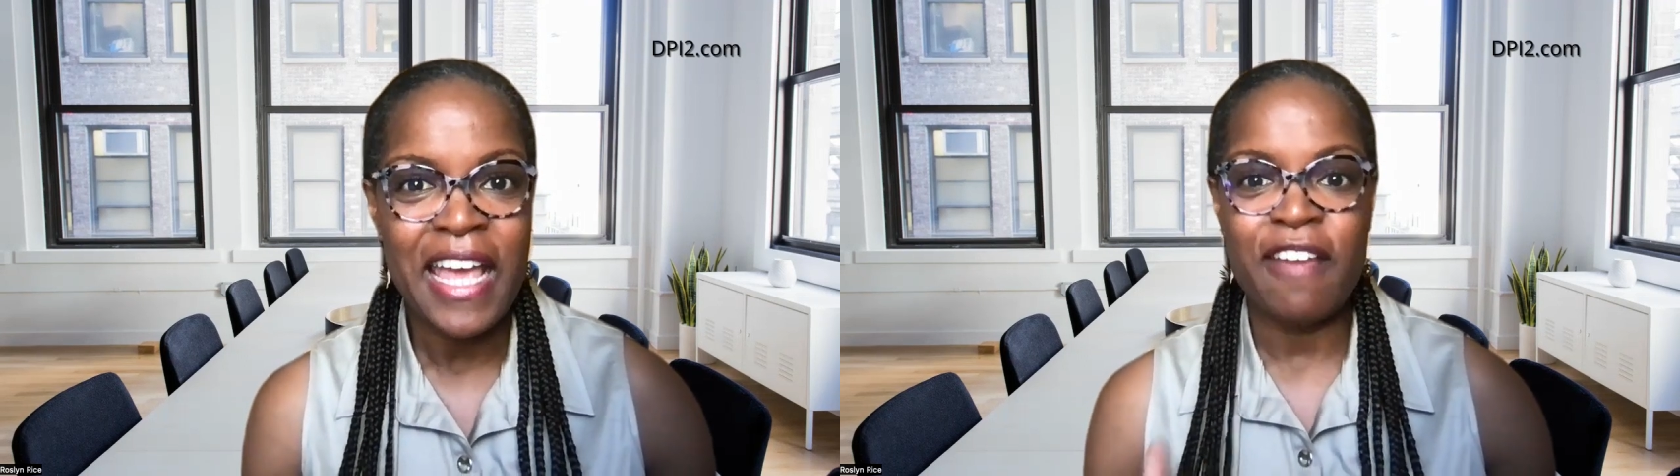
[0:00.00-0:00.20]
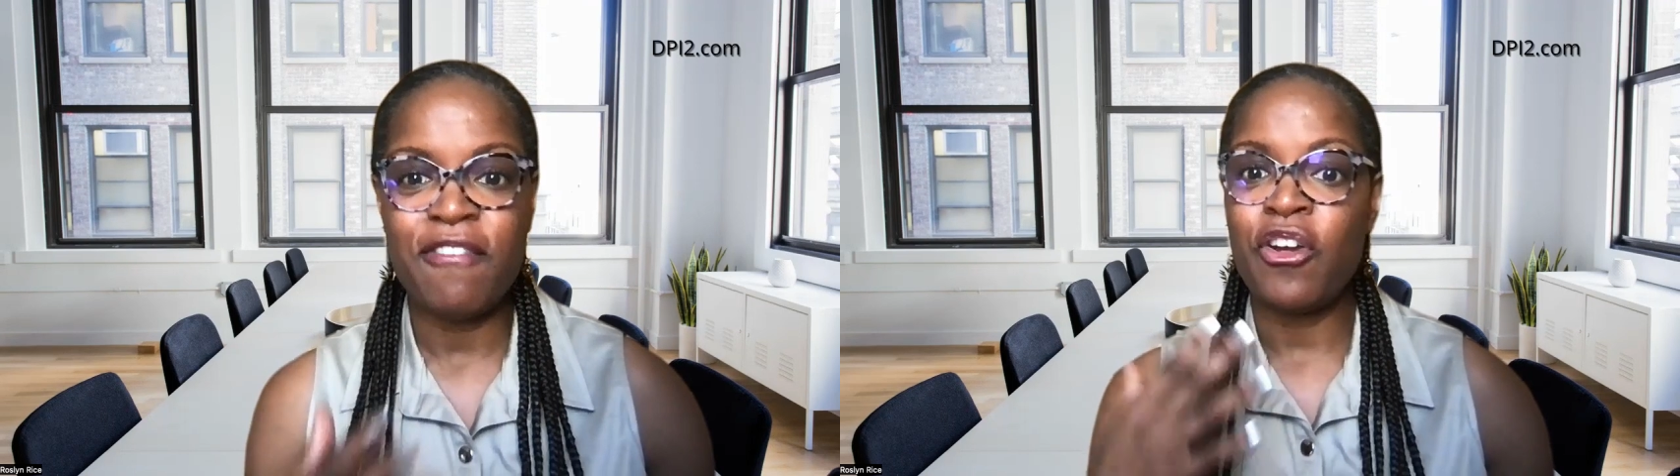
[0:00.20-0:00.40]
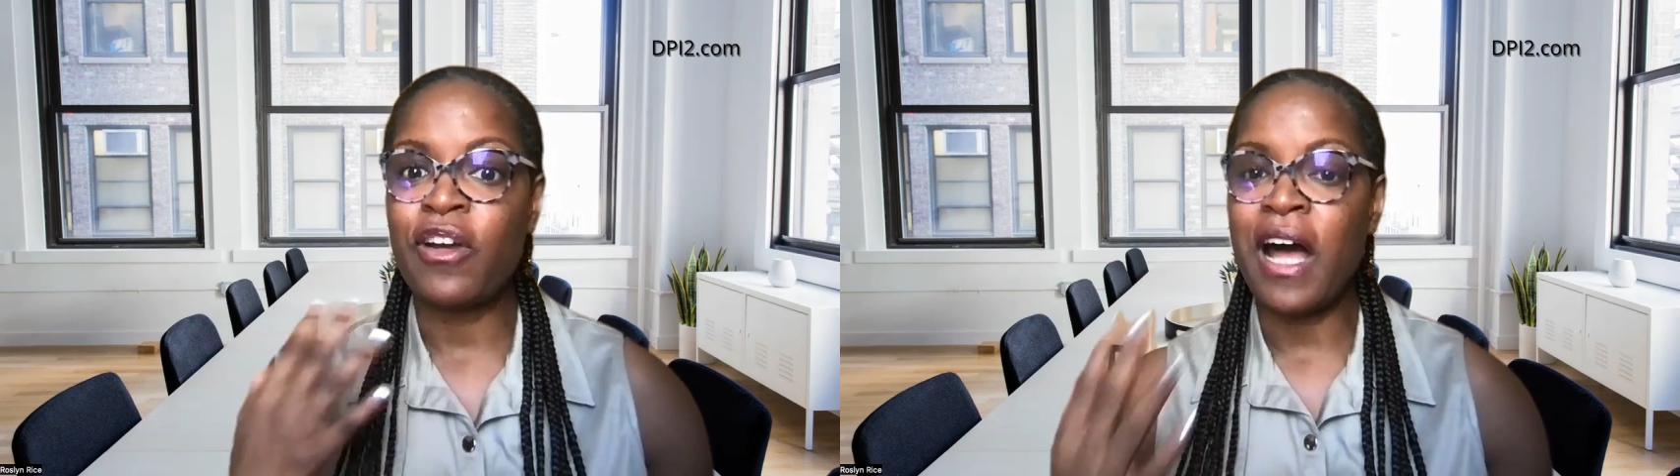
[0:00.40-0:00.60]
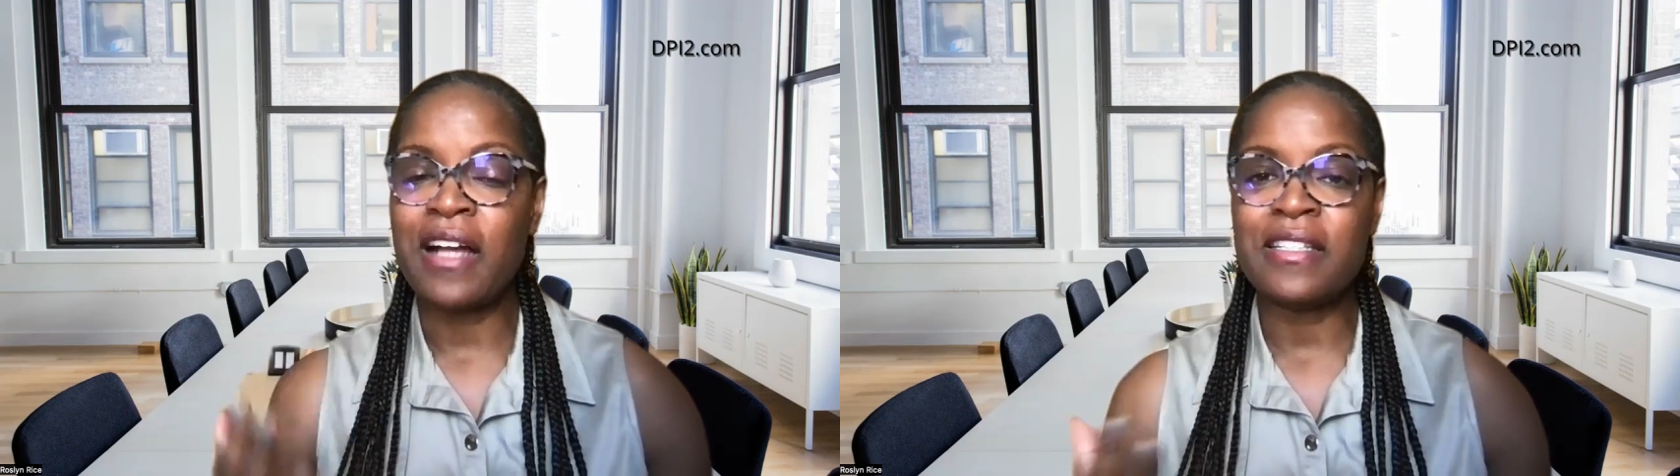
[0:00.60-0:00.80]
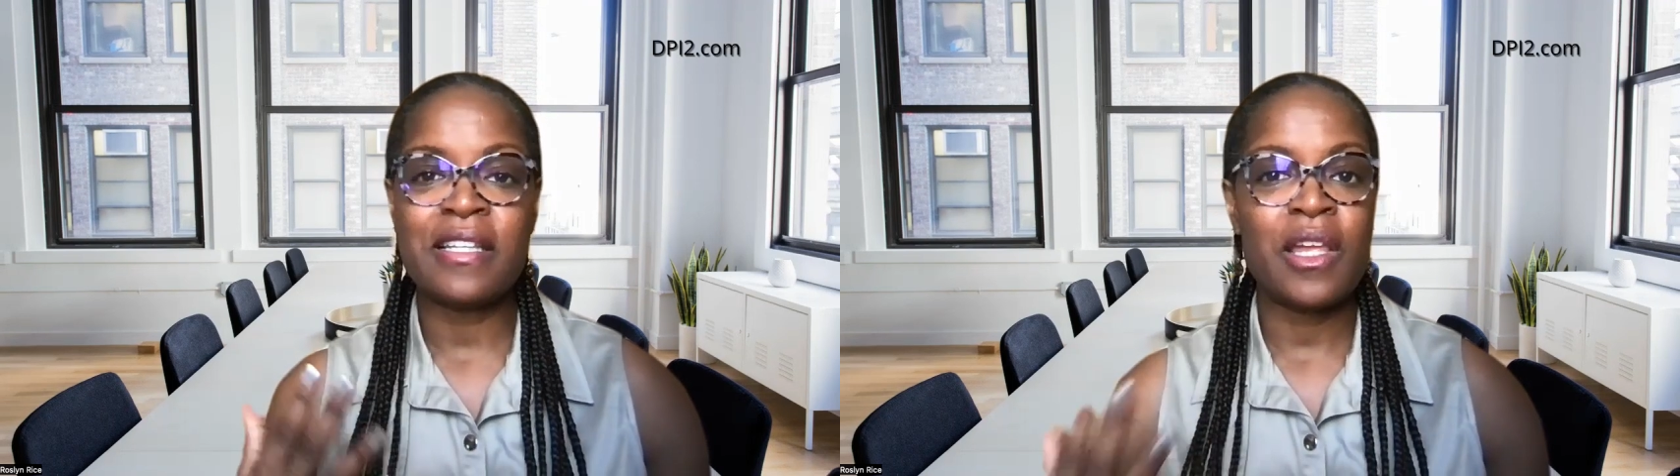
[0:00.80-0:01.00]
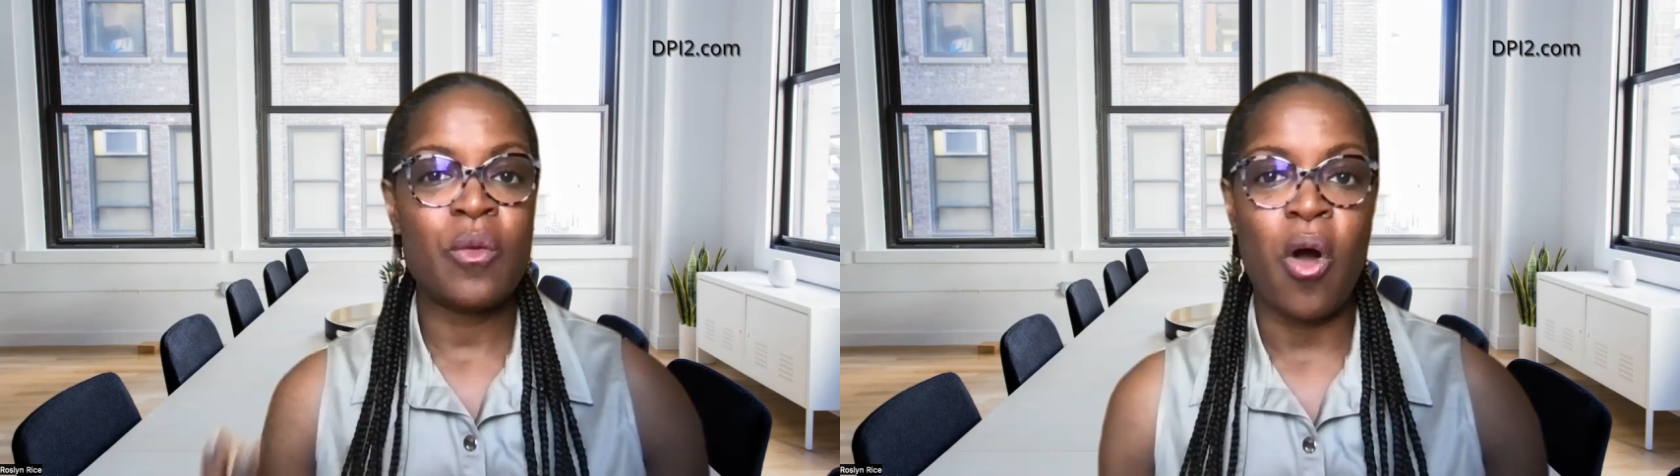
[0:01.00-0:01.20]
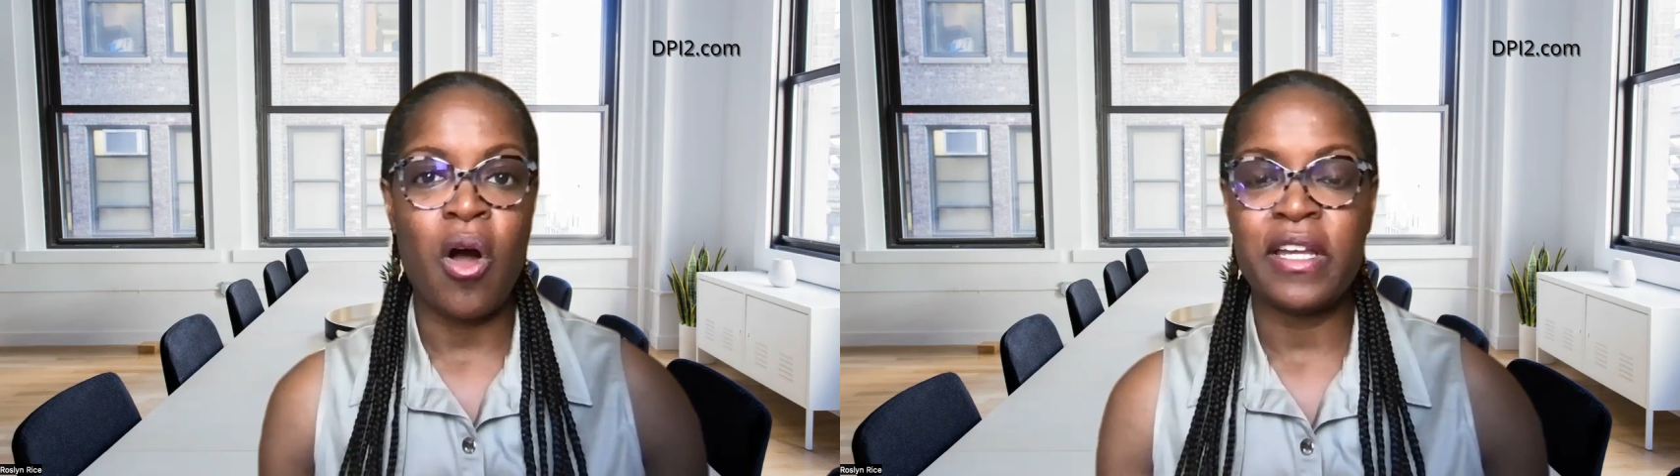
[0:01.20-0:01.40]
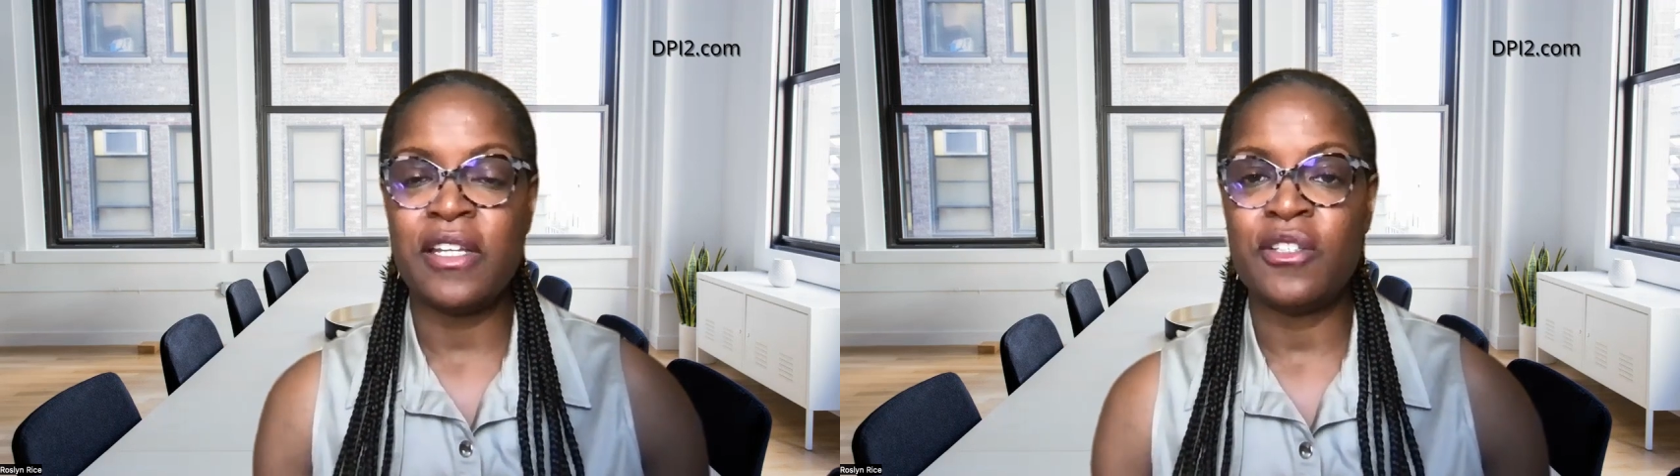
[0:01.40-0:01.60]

if you're constantly walking